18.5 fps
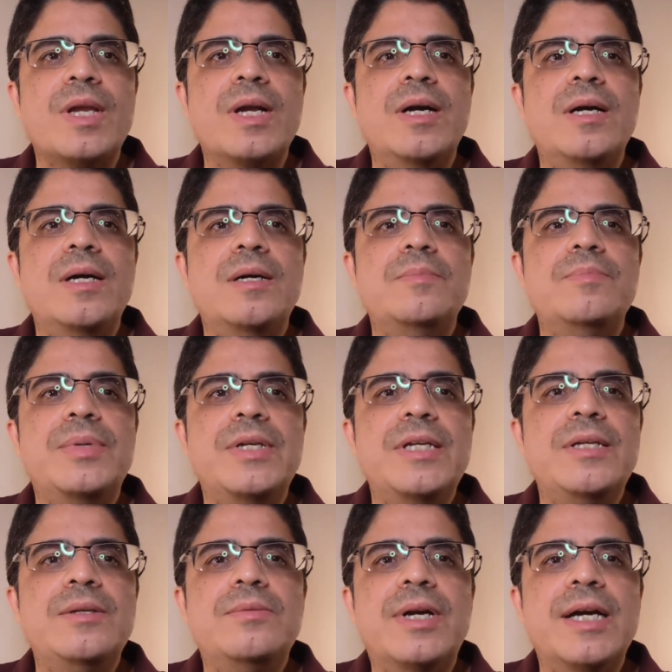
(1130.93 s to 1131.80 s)
Uh, but
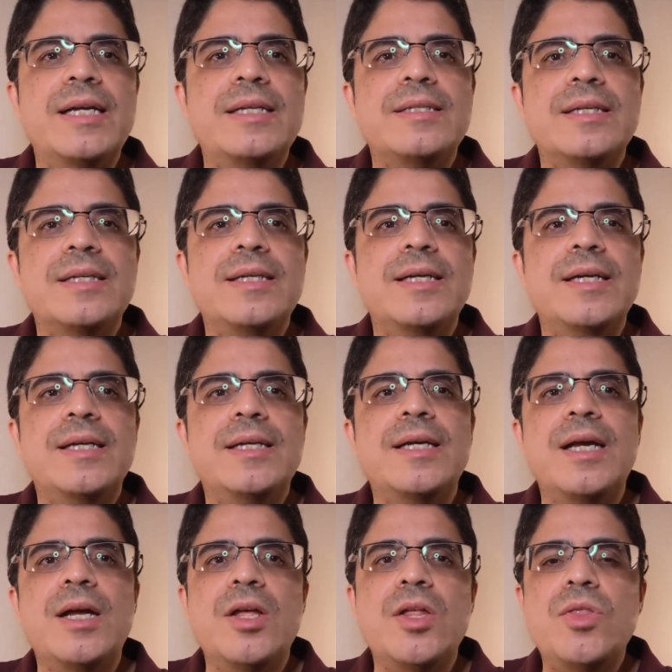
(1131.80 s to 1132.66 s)
he writes again,
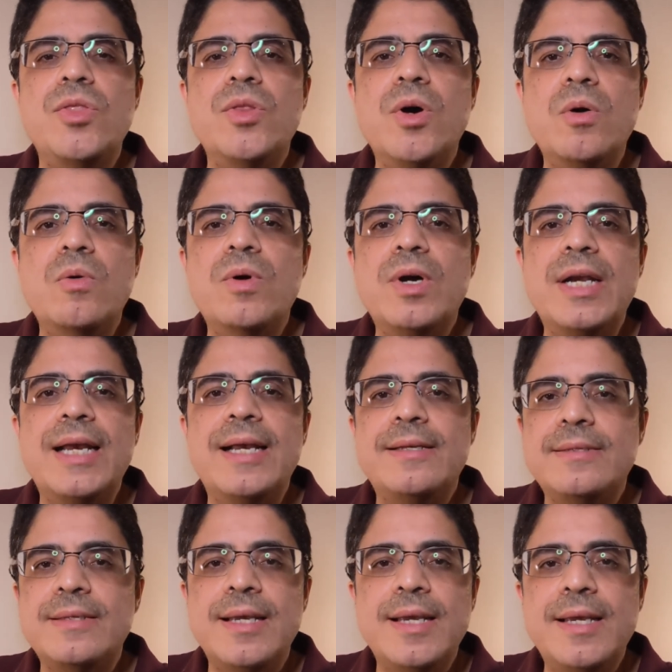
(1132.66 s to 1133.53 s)
no one
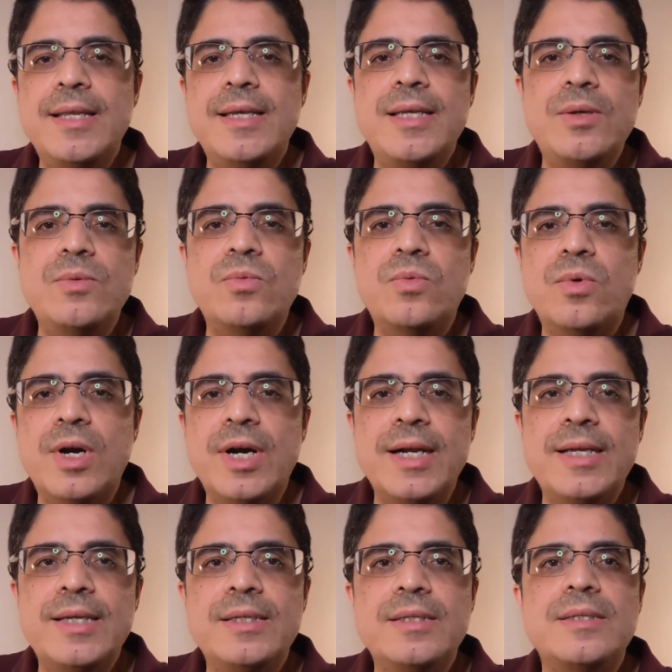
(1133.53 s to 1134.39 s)
has any
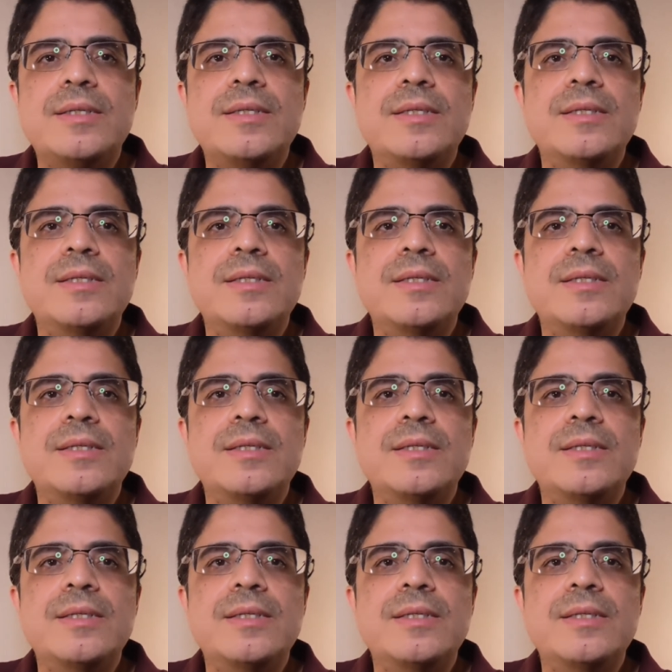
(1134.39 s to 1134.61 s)
right